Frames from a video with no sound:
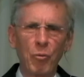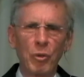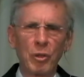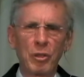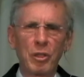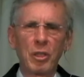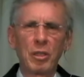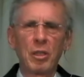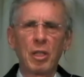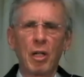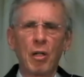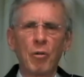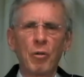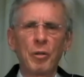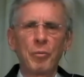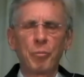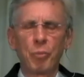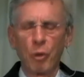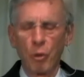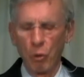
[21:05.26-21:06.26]
to go and
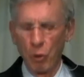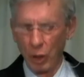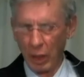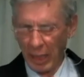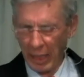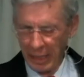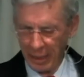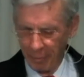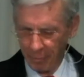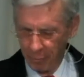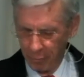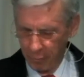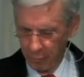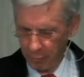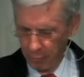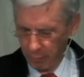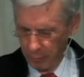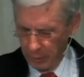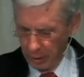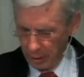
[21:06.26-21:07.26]
proclaim
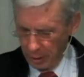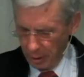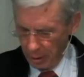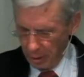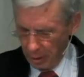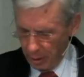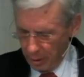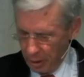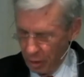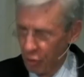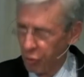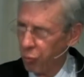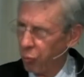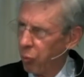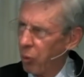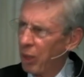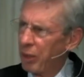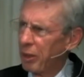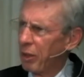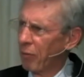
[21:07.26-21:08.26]
this
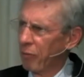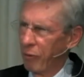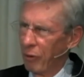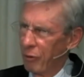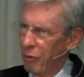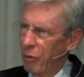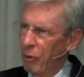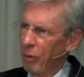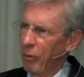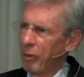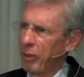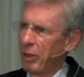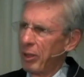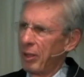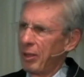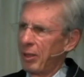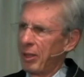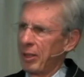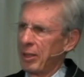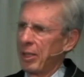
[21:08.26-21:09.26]
wonderful truth
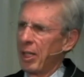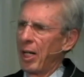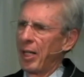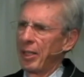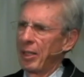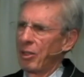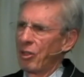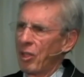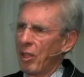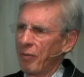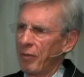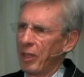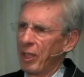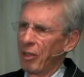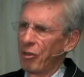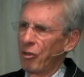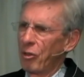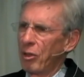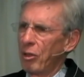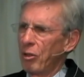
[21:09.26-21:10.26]
that God has given
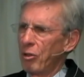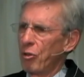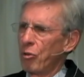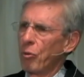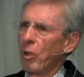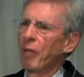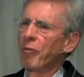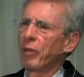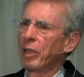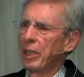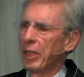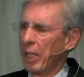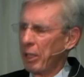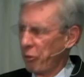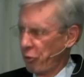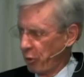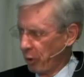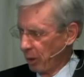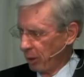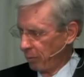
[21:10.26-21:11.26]
us to every
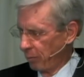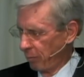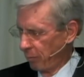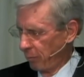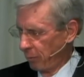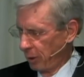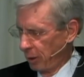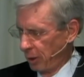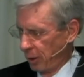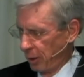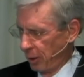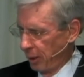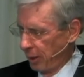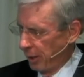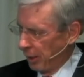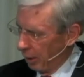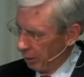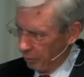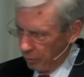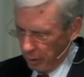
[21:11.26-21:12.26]
nation,
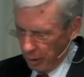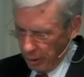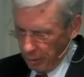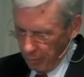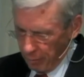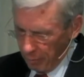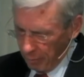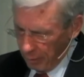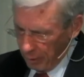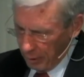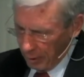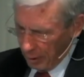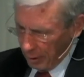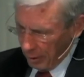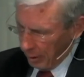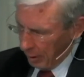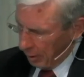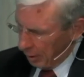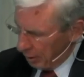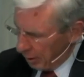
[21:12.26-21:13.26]
kindred,
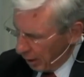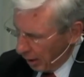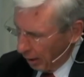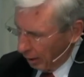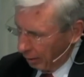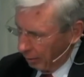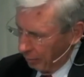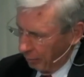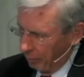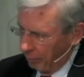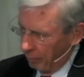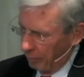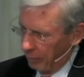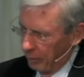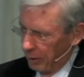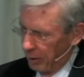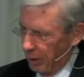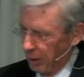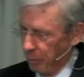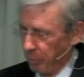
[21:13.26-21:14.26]
tongue,
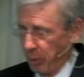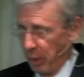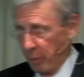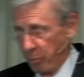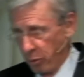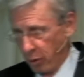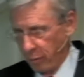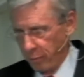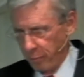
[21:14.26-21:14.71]
and people.